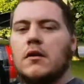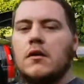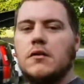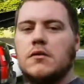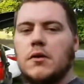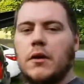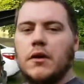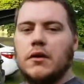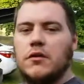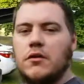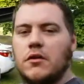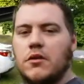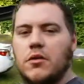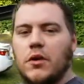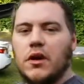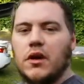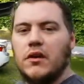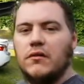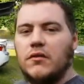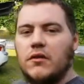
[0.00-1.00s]
So I'm going to do a
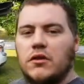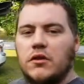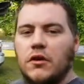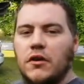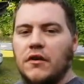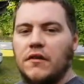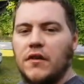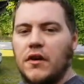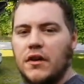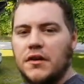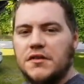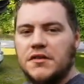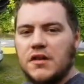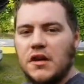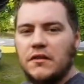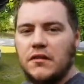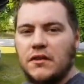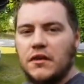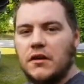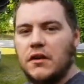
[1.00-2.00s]
quick inventory of all the
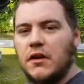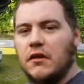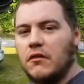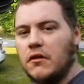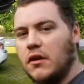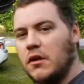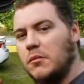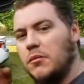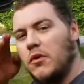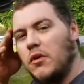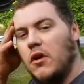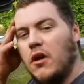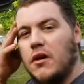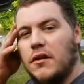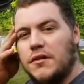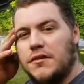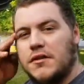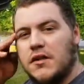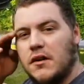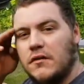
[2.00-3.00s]
stuff out of here. We're going to pull all
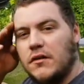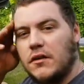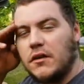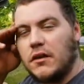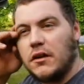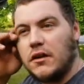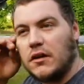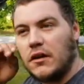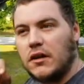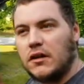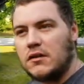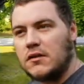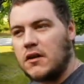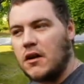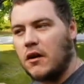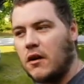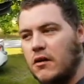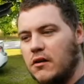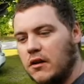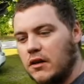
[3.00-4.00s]
the stuff out of here, get this
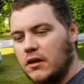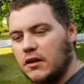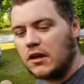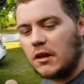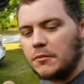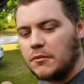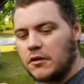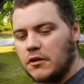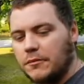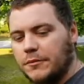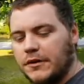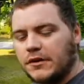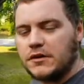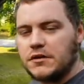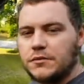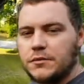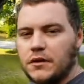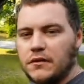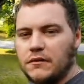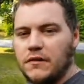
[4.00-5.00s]
car cleaned up a little bit
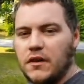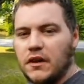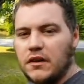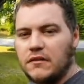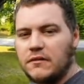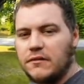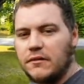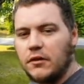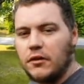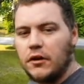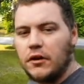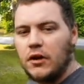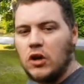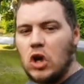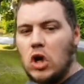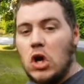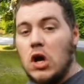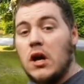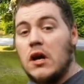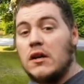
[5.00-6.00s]
so we can find the floor,
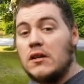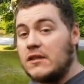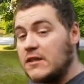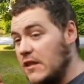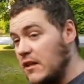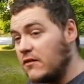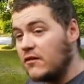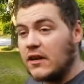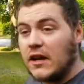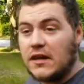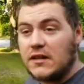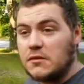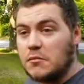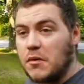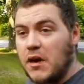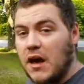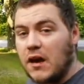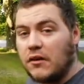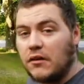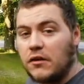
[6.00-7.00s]
see if it has a
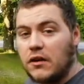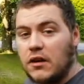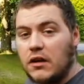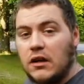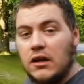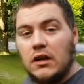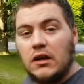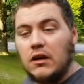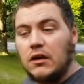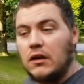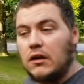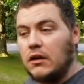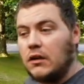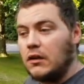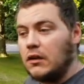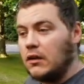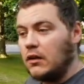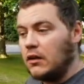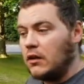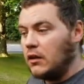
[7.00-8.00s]
battery,
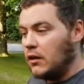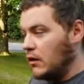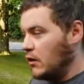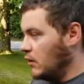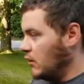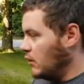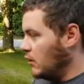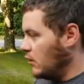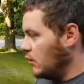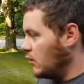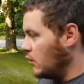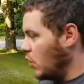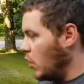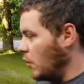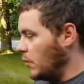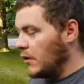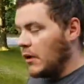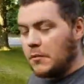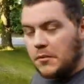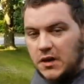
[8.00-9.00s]

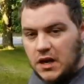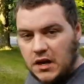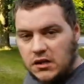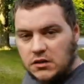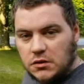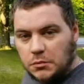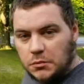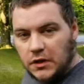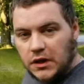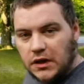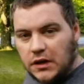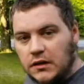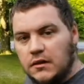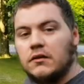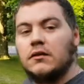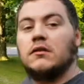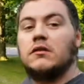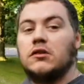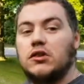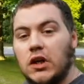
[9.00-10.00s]
open up the engine bay,
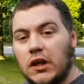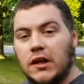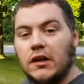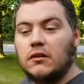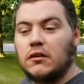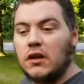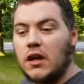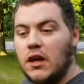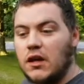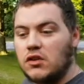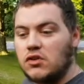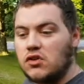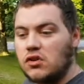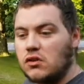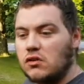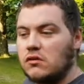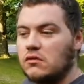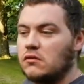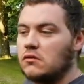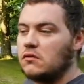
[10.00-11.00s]
check out the
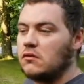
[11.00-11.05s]
engine.